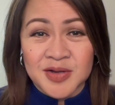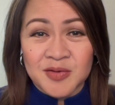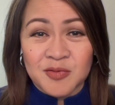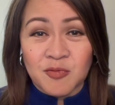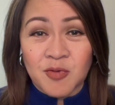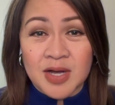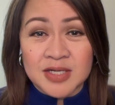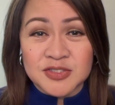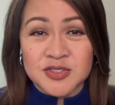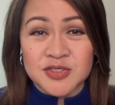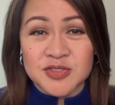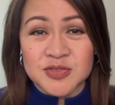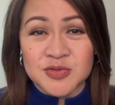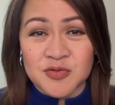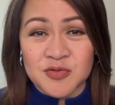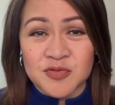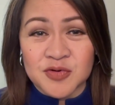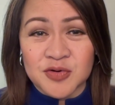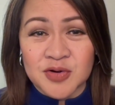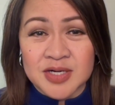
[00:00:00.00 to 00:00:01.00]
watches
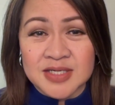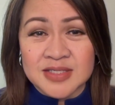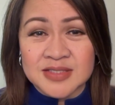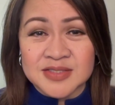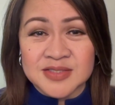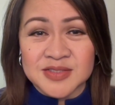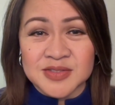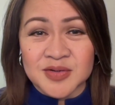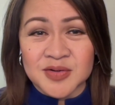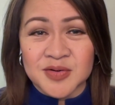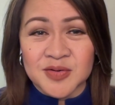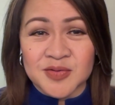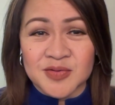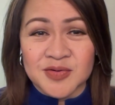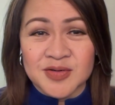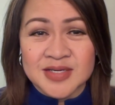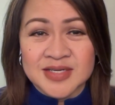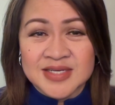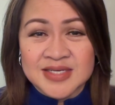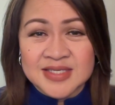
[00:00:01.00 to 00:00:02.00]
over us
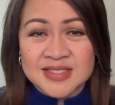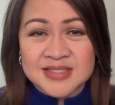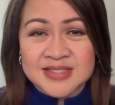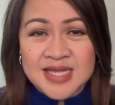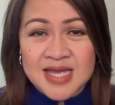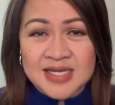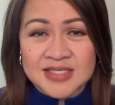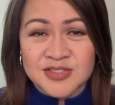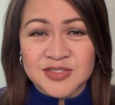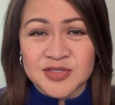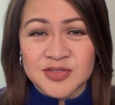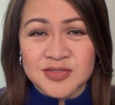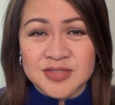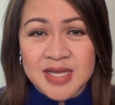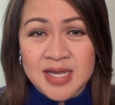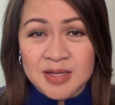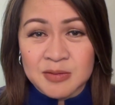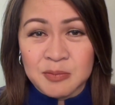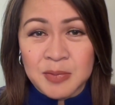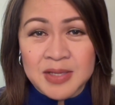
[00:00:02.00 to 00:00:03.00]
so that should
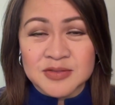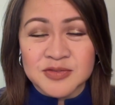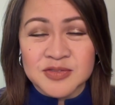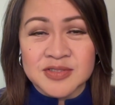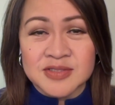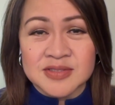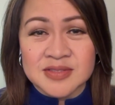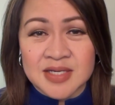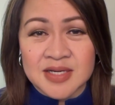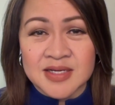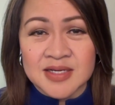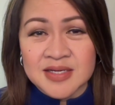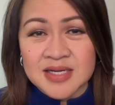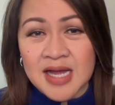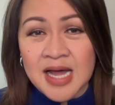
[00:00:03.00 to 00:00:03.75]
help us uh,